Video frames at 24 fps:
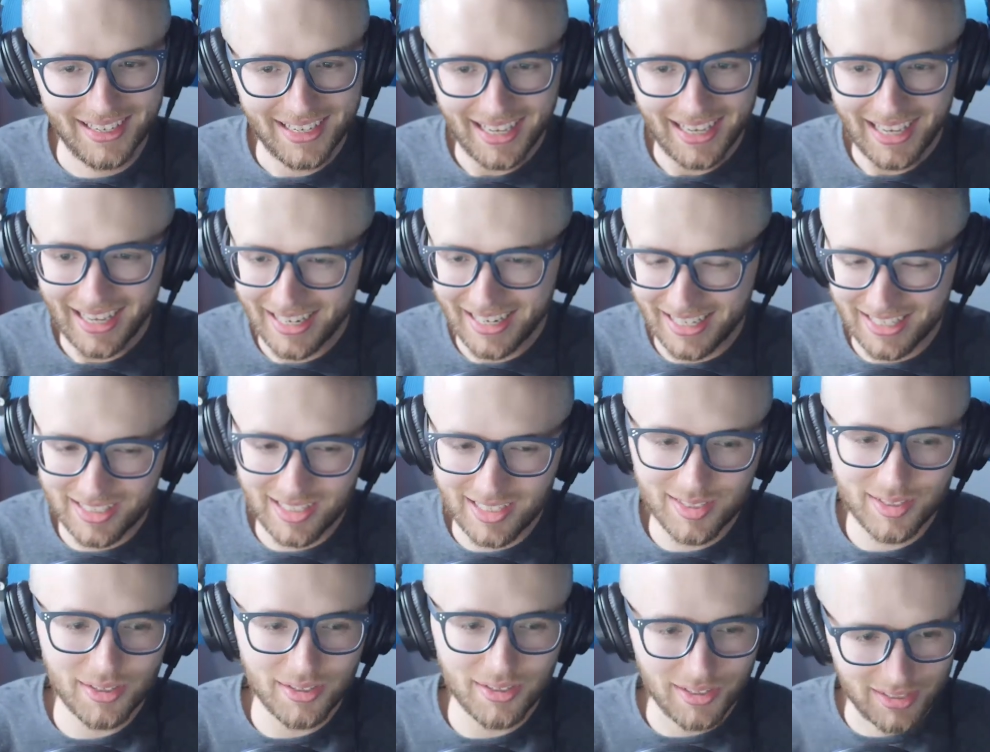And it's
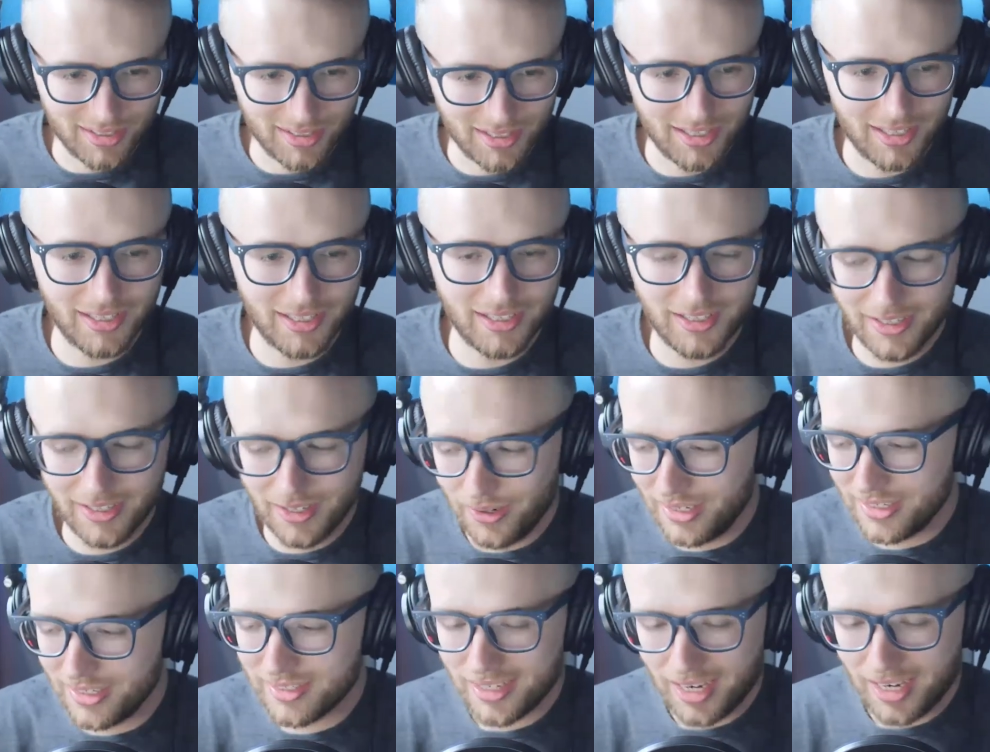easier to see, you know,
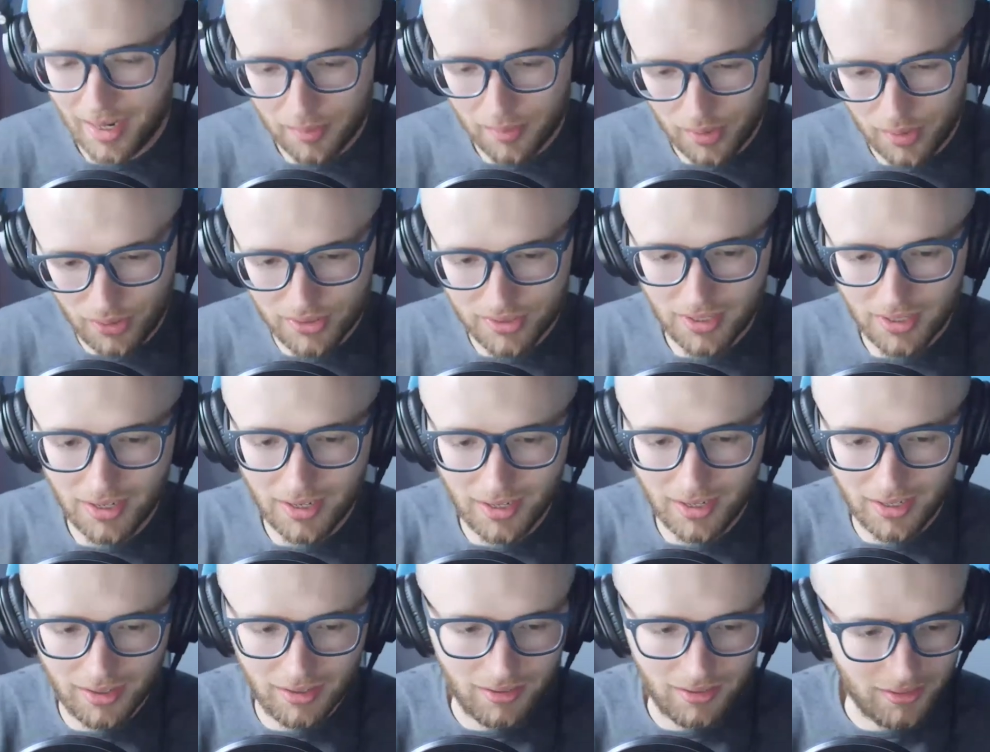as time goes
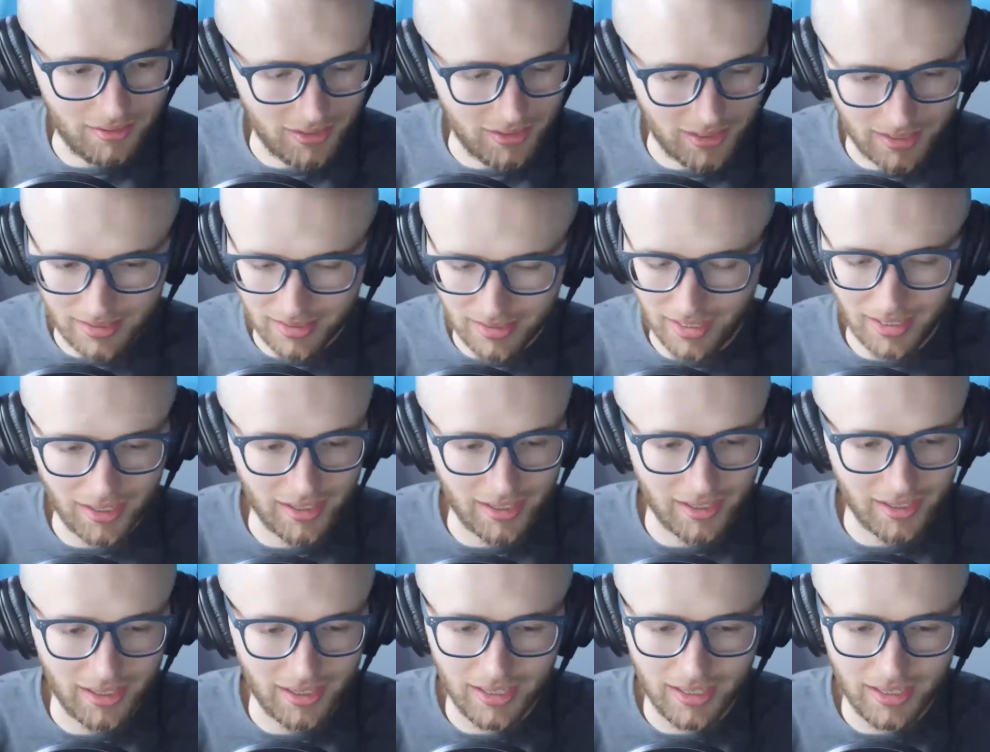on, it's like